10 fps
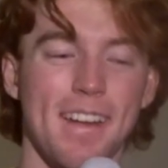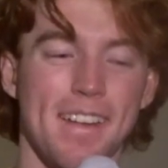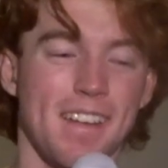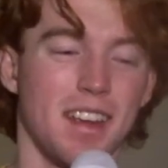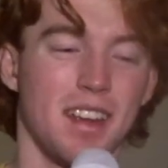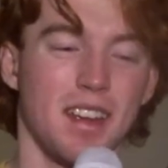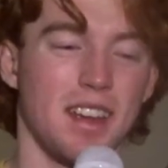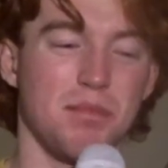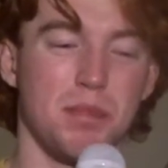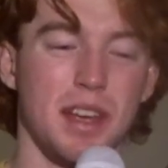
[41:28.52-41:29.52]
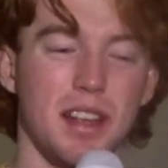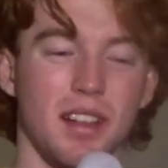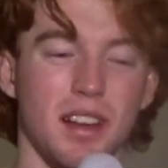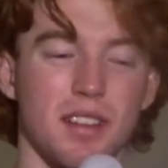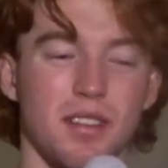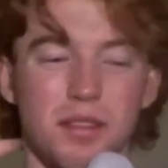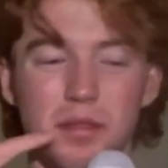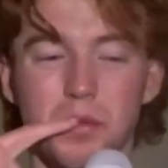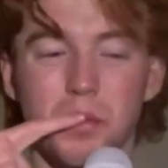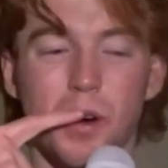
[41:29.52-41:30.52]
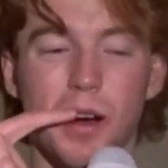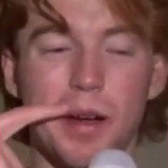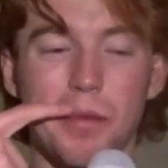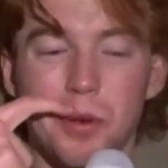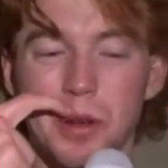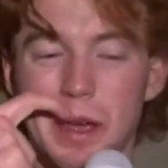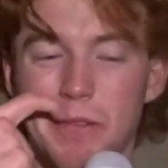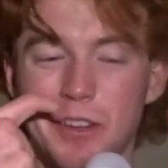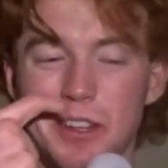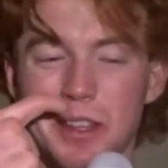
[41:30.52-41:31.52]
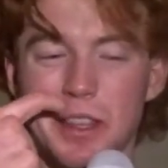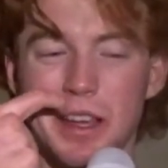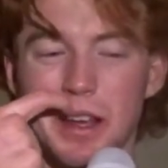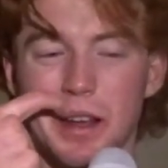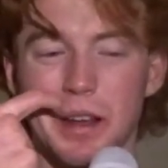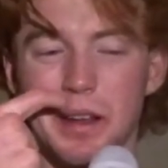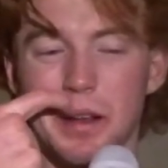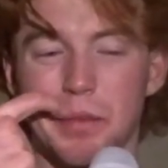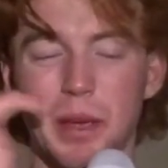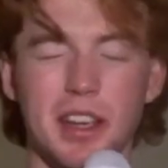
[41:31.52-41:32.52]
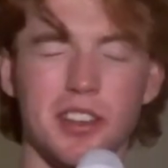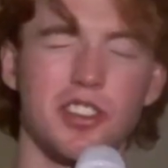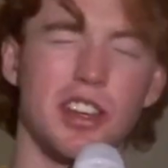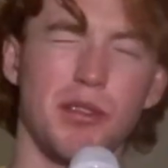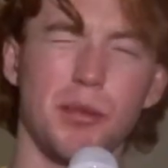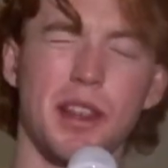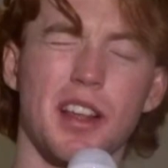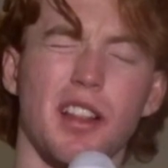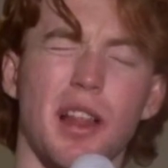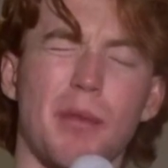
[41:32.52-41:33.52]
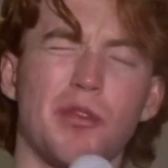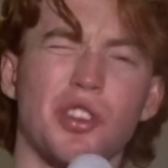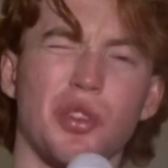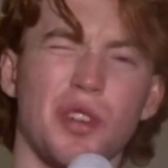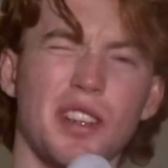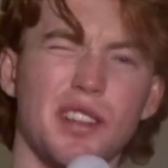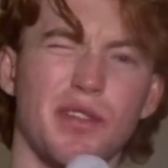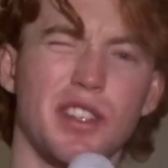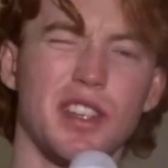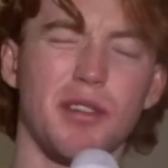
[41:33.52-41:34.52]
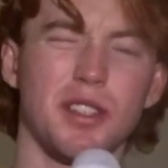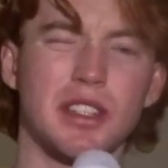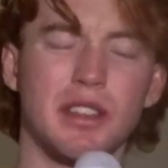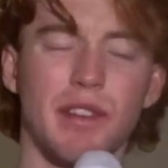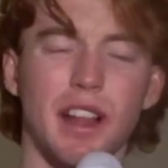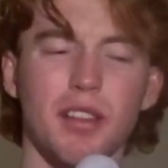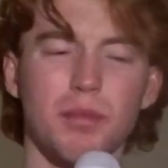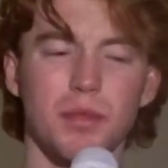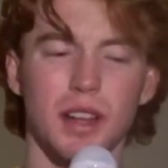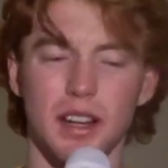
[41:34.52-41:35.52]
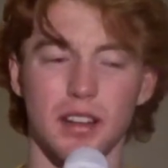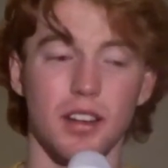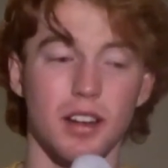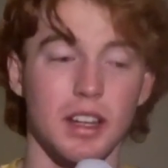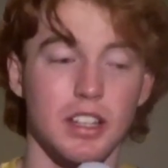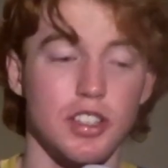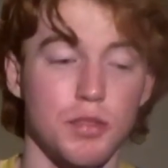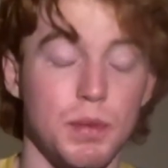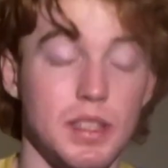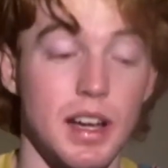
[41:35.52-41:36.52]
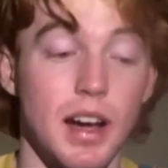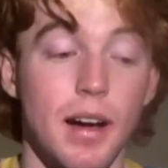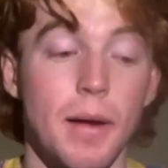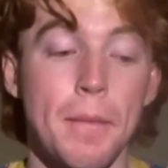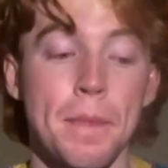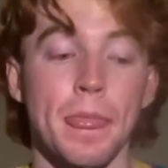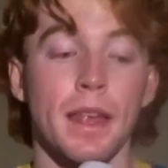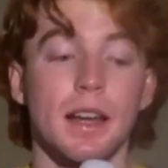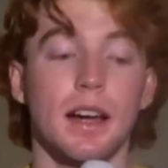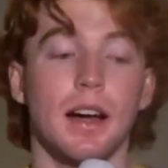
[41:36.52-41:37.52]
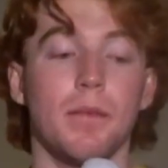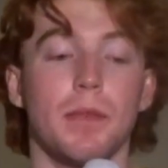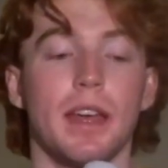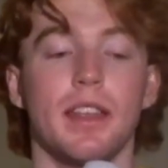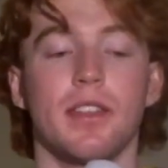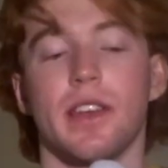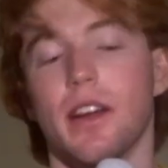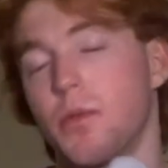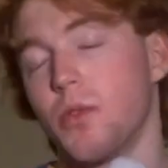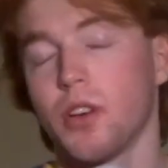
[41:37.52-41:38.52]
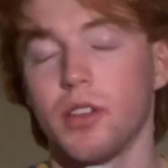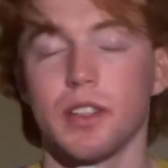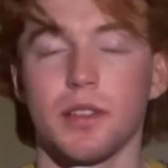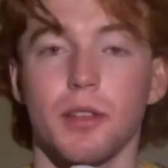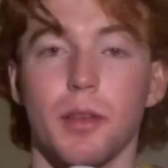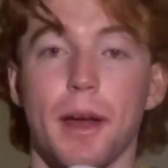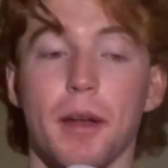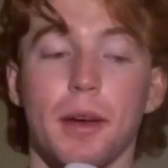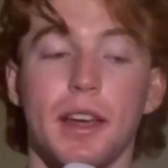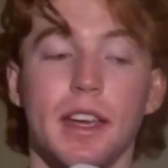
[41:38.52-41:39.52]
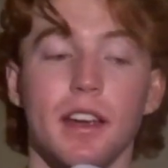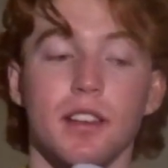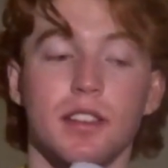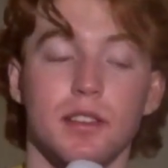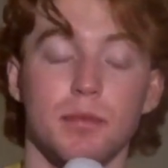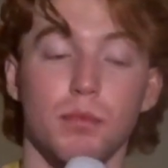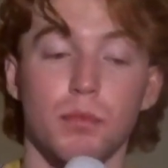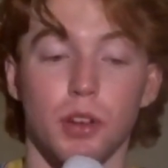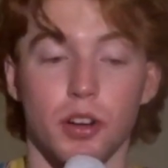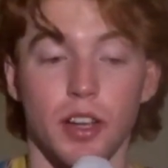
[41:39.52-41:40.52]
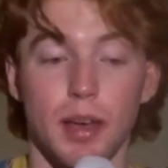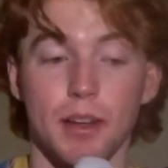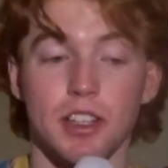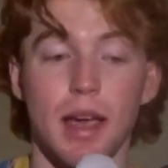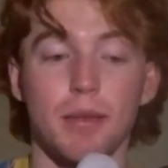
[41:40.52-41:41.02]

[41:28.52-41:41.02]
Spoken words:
And B, like, why would Everton think PSG would be the club of choice for someone to develop? I don't know. It's just bizarre. And then Theo Walcott, doesn't really matter where he goes. He's not going to get much game time, is he?